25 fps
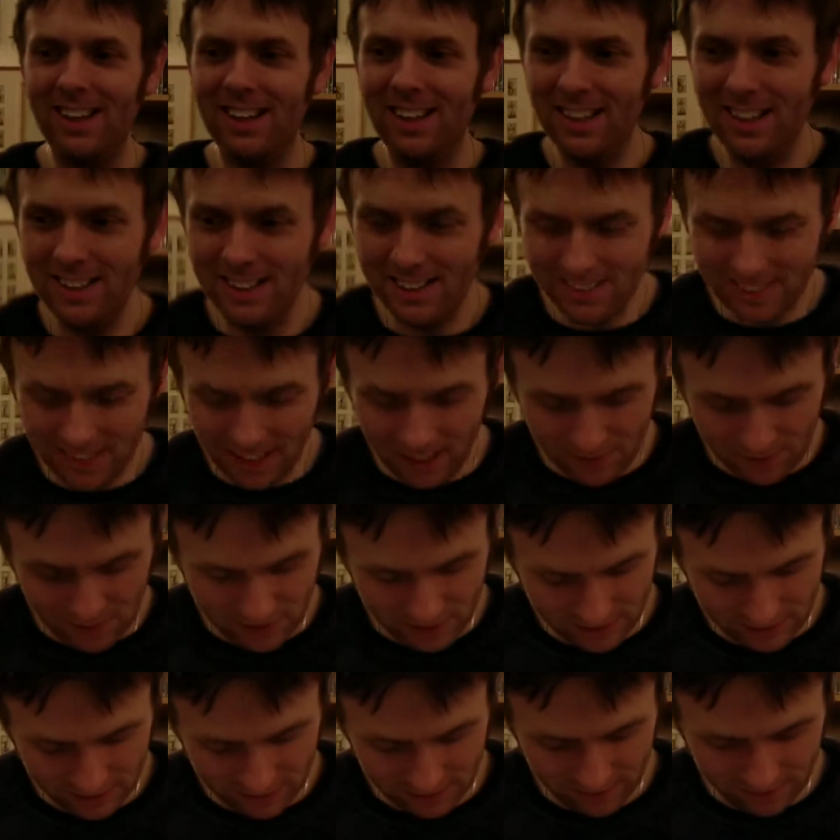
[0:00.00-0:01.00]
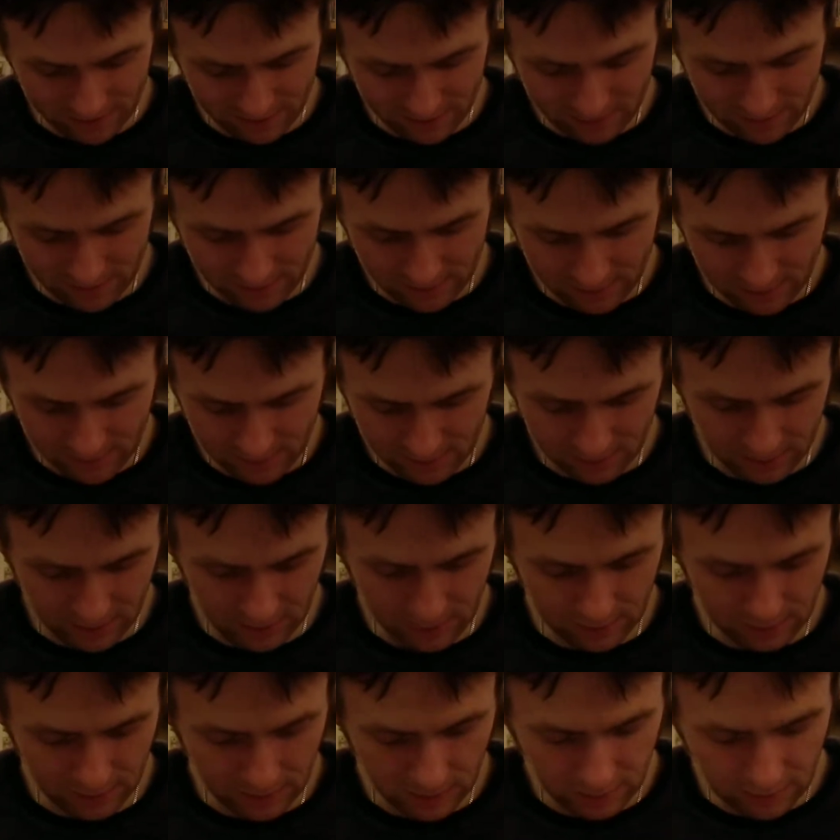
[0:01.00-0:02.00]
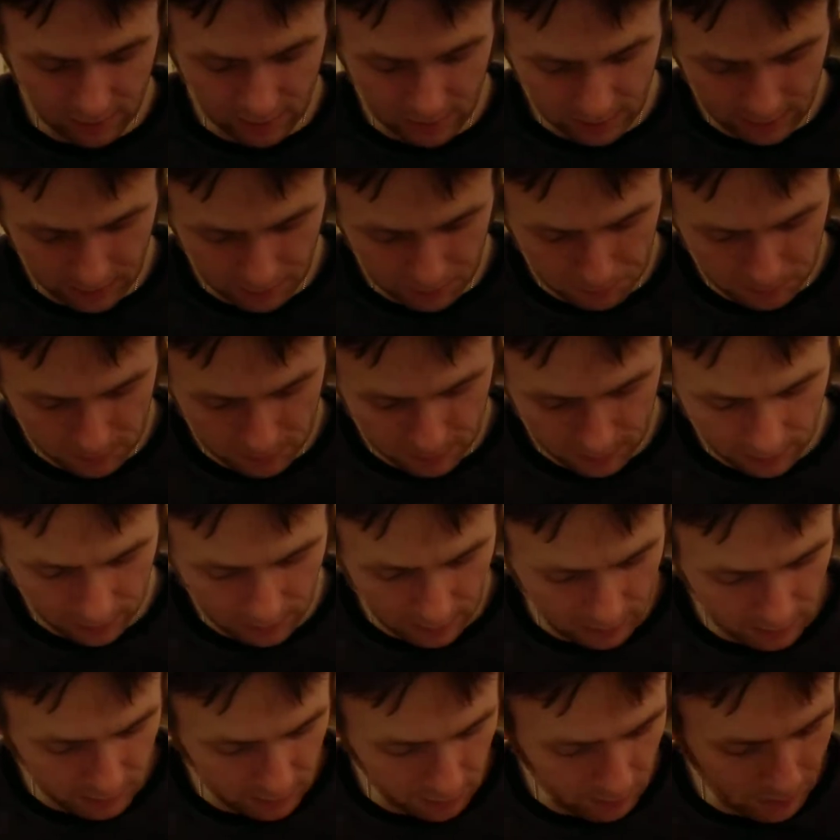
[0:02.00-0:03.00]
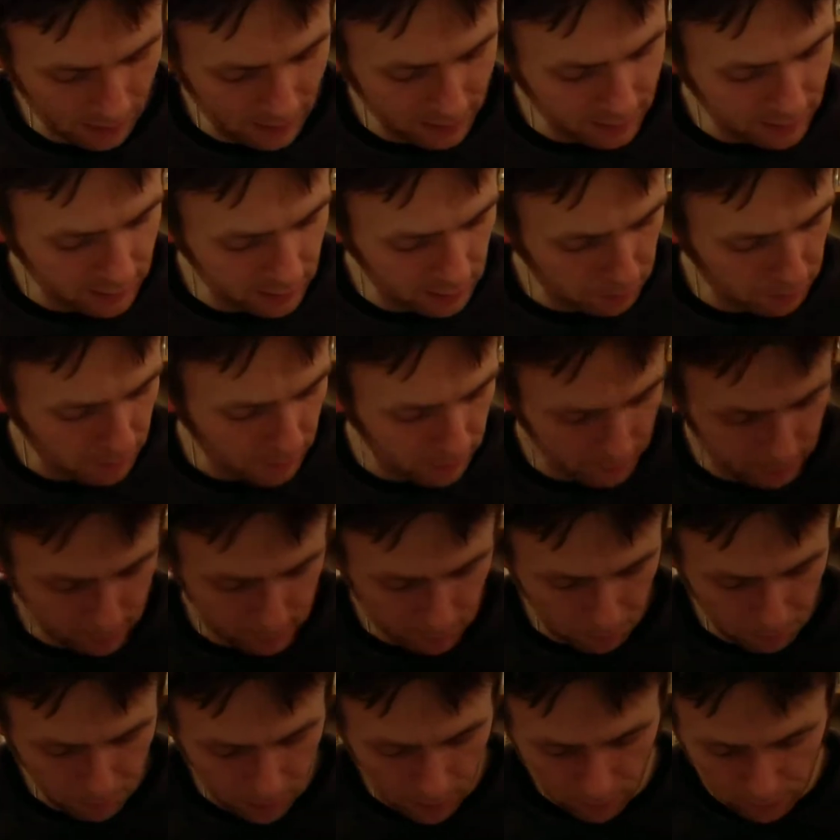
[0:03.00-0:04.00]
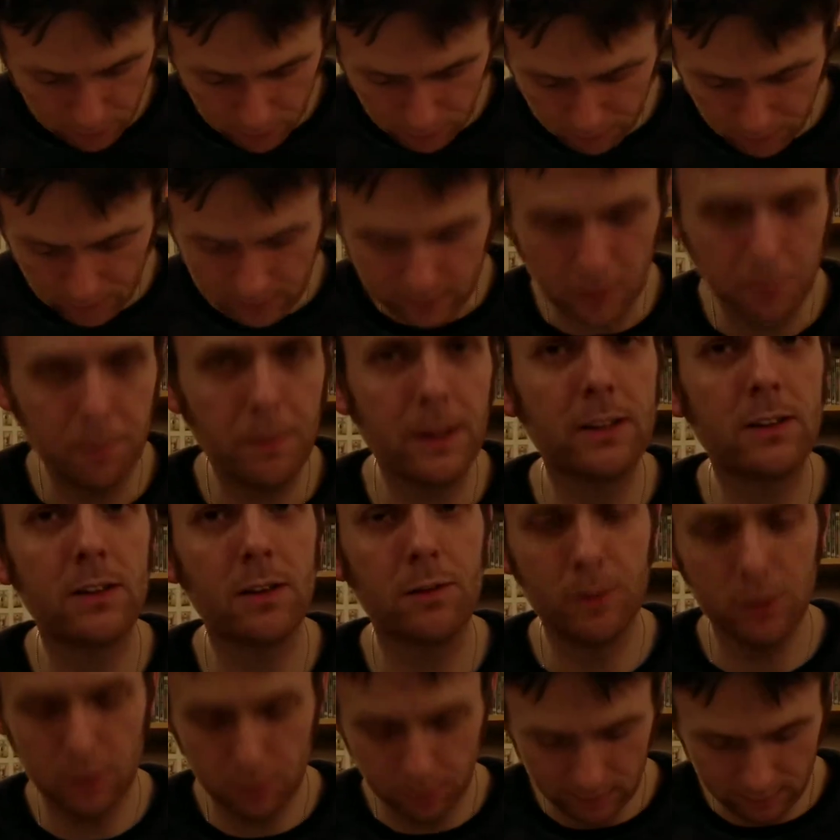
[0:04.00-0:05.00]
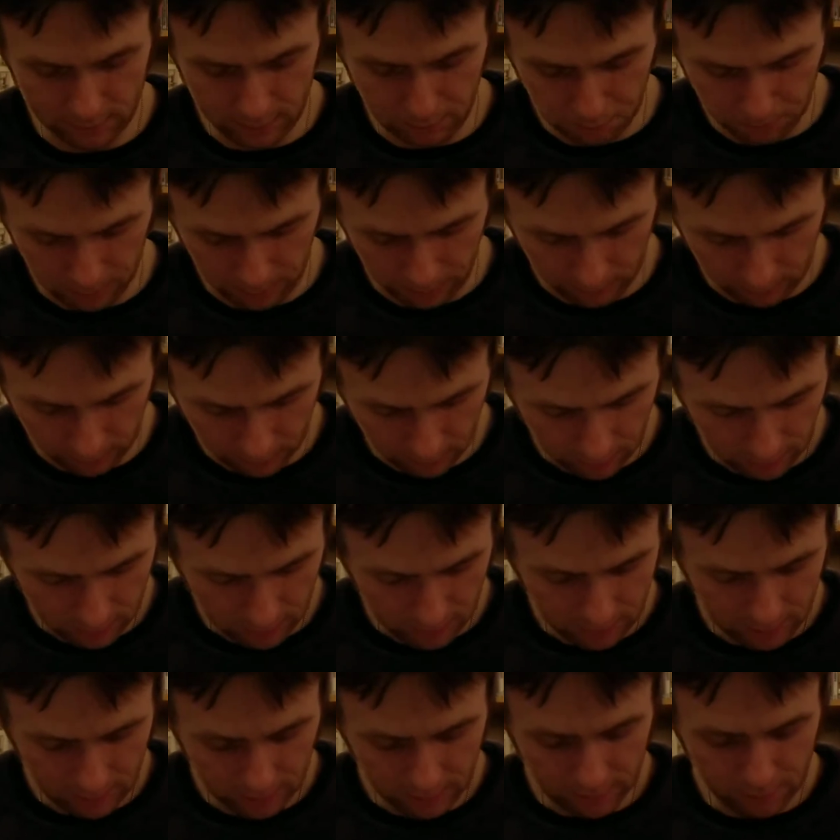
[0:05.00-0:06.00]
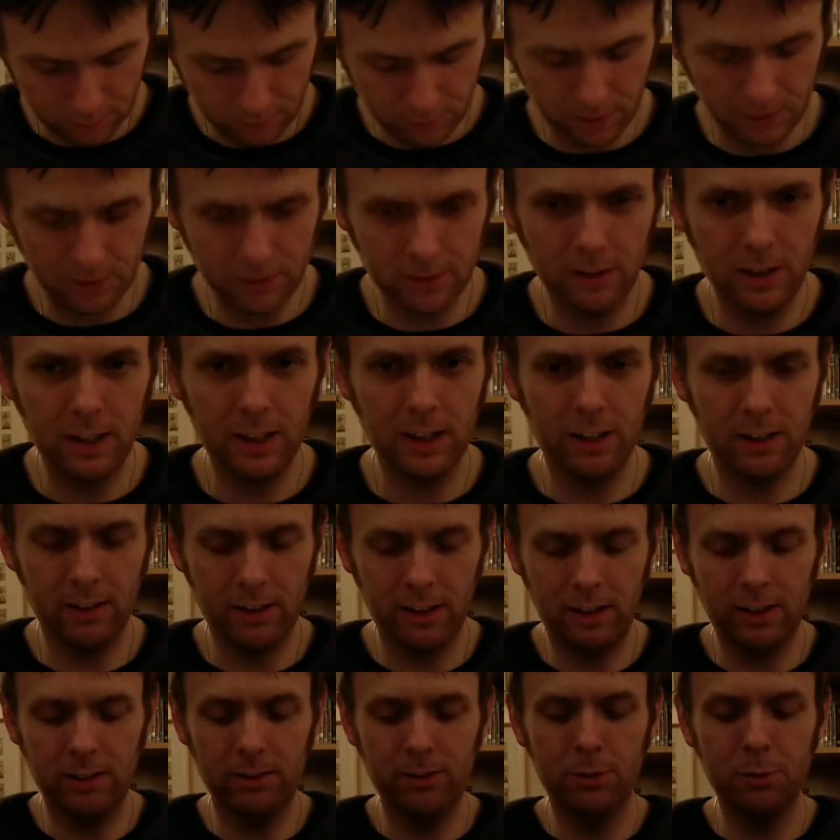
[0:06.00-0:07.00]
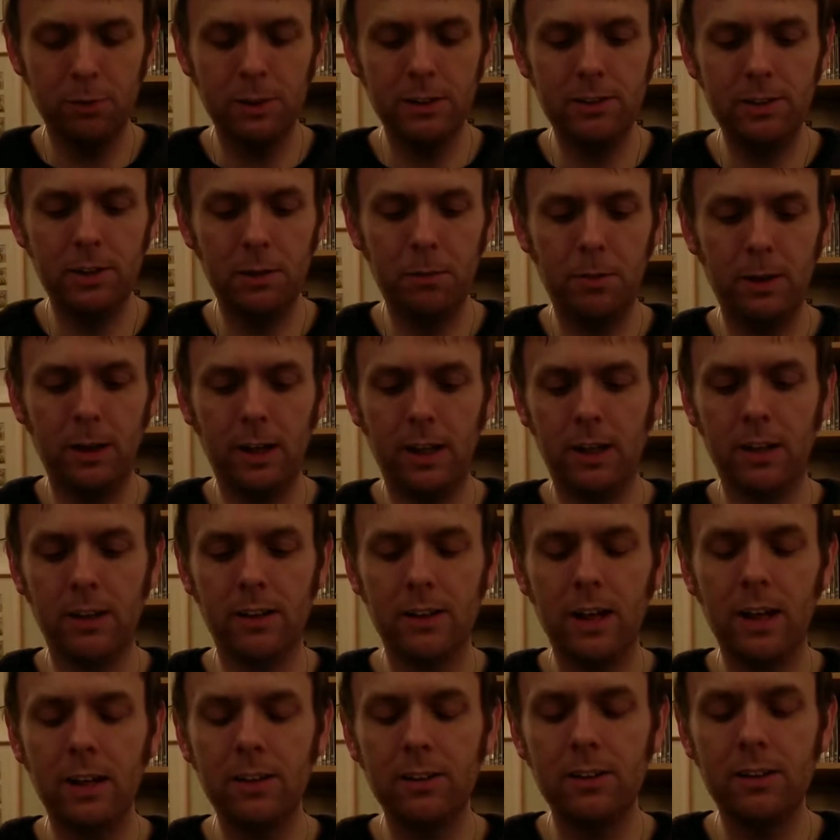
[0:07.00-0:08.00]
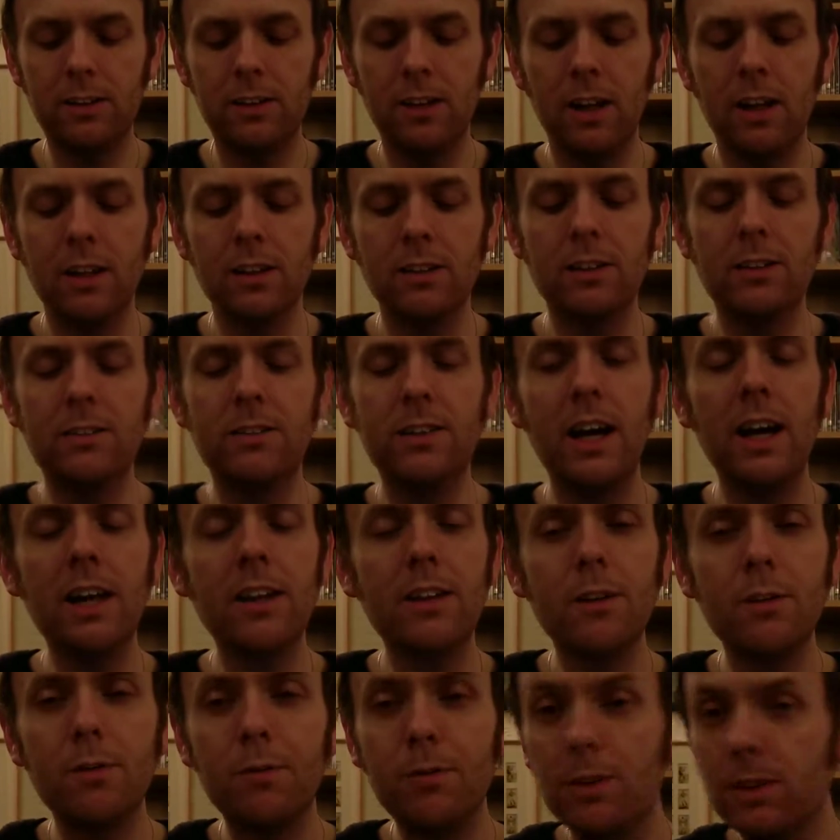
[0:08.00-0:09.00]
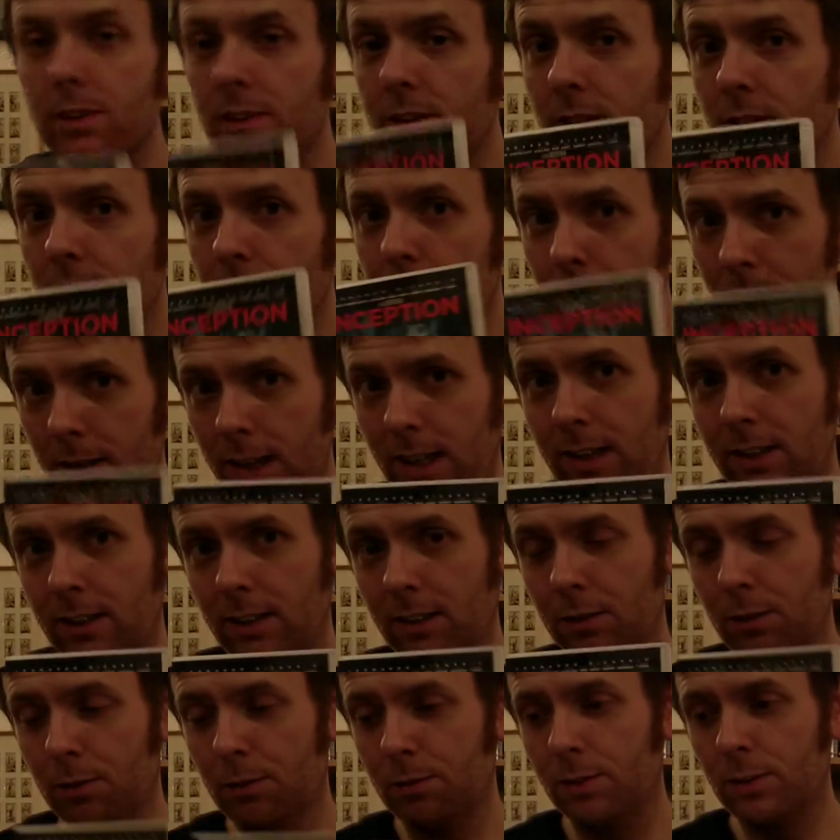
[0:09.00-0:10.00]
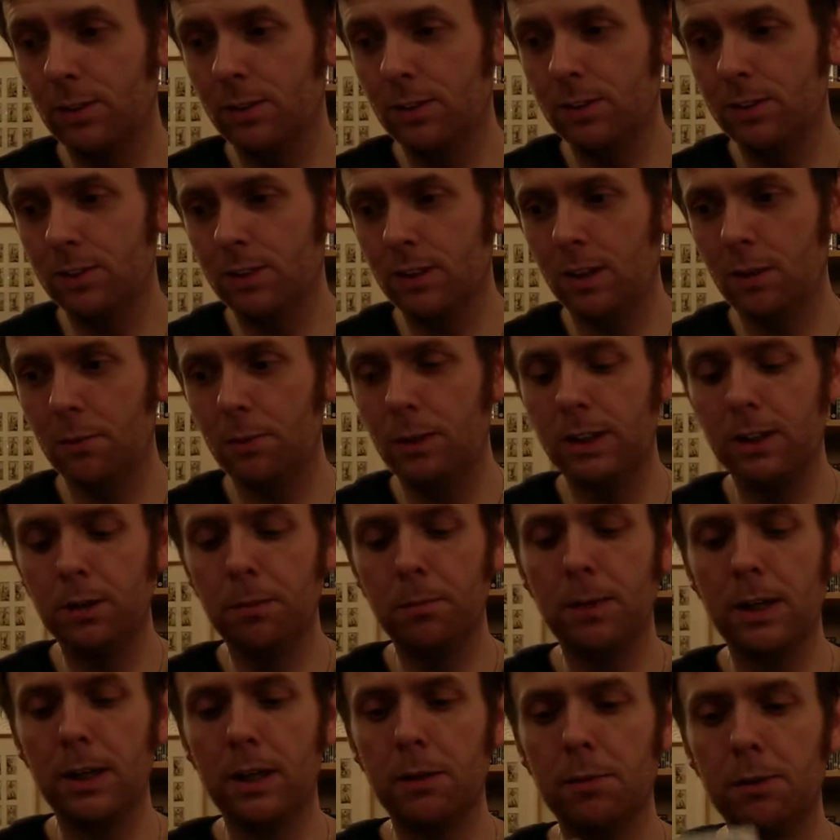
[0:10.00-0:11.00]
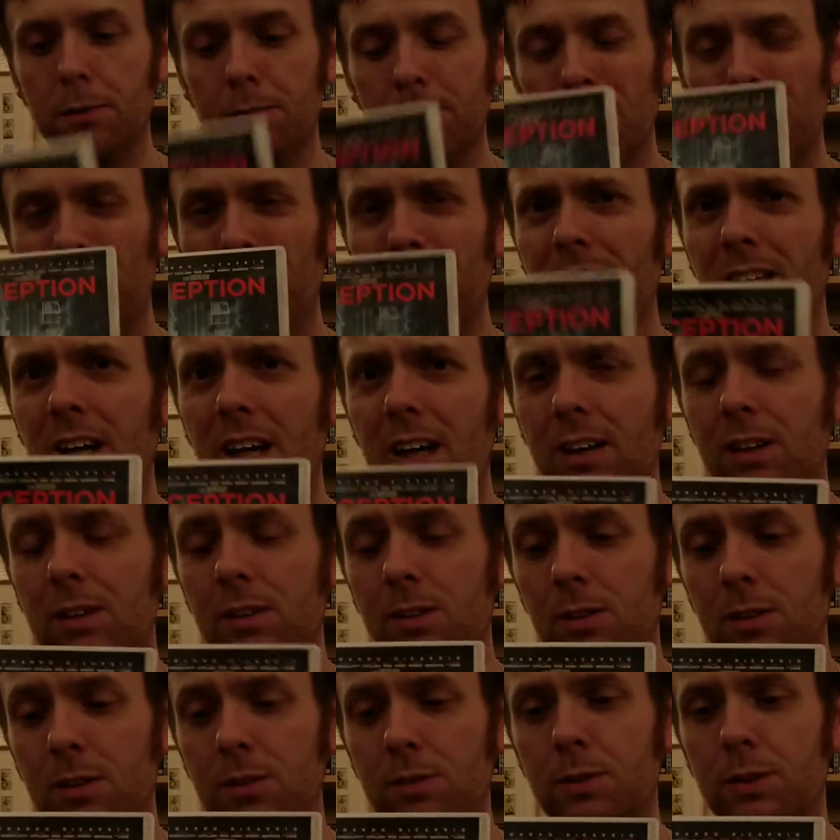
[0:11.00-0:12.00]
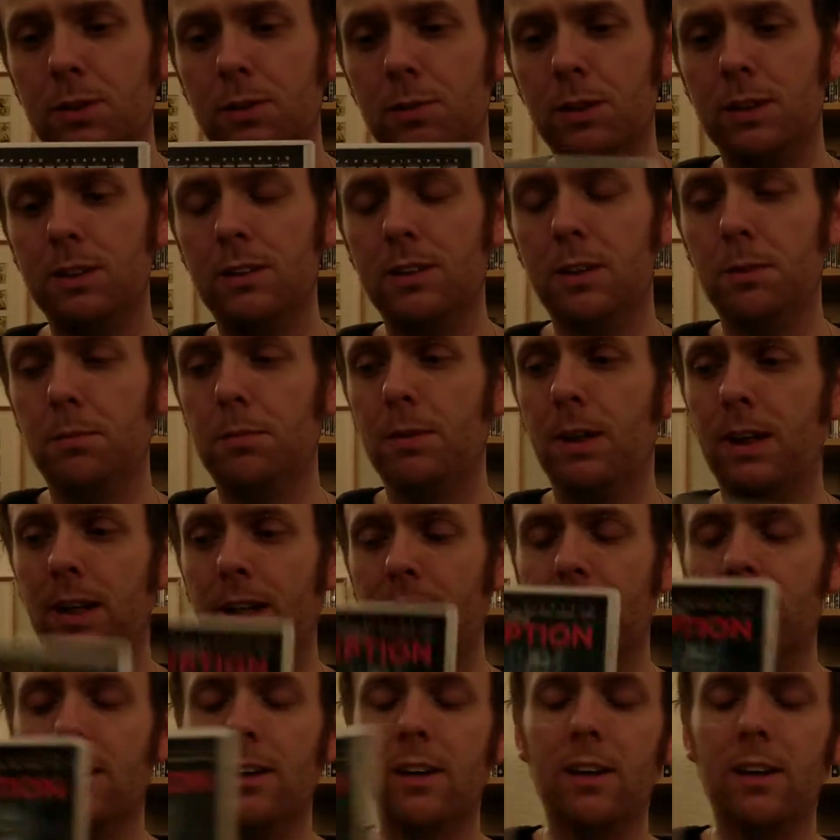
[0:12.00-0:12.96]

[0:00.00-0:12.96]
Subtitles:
Inception. Well, I don't think you need me to tell you anything about this, apart from the fact I picked it up for 20p. For crying out loud, 20p. That's the death of physical media, unfortunately, when you can pick up a film that good for 20p.